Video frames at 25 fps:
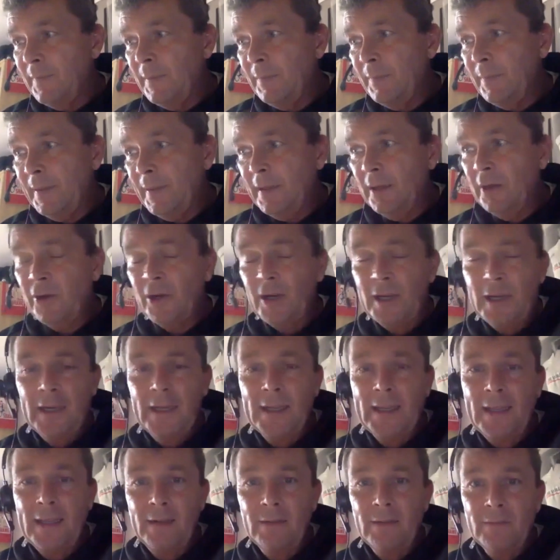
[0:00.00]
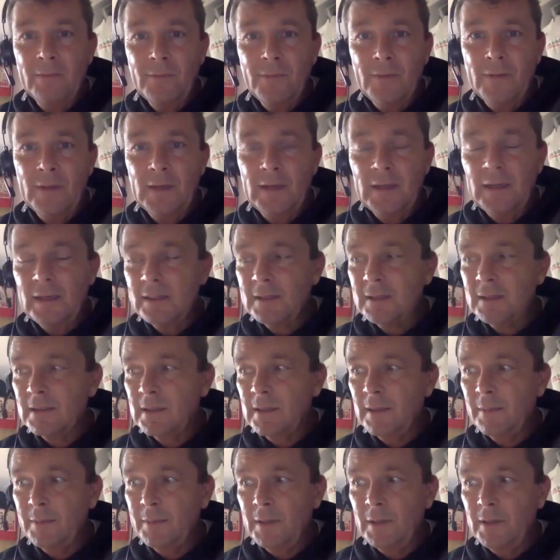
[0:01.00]
playing cricket again for the last
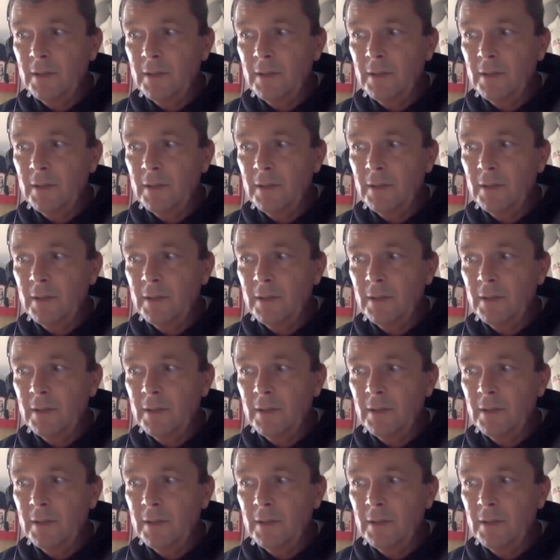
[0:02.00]
couple